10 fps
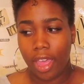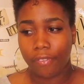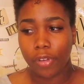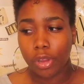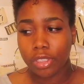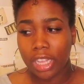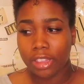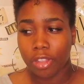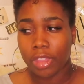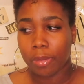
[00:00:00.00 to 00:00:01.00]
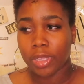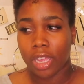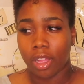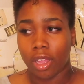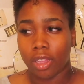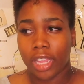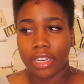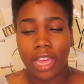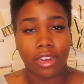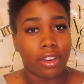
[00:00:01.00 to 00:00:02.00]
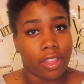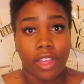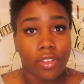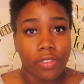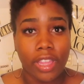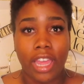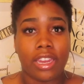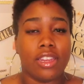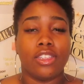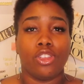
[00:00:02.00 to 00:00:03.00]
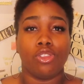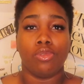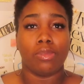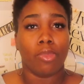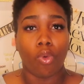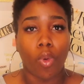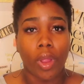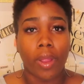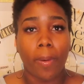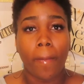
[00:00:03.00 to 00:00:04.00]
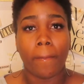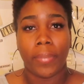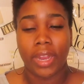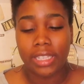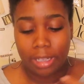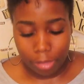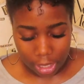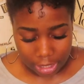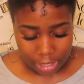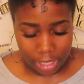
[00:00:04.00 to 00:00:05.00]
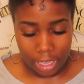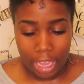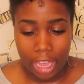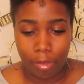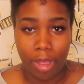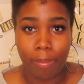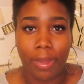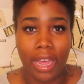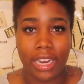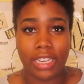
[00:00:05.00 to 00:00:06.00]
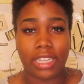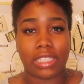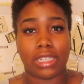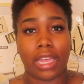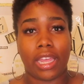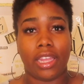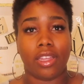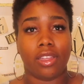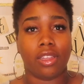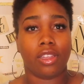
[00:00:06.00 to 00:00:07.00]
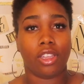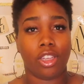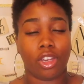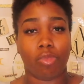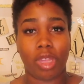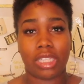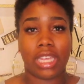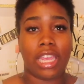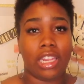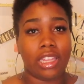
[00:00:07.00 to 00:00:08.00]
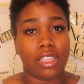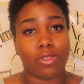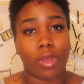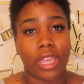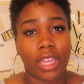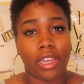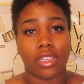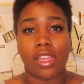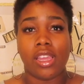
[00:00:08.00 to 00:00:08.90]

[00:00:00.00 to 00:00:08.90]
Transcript: at first I thought that was like not enough, like I needed to lose more. But as I'm like seeing how my body is like, you know, maintaining this weight,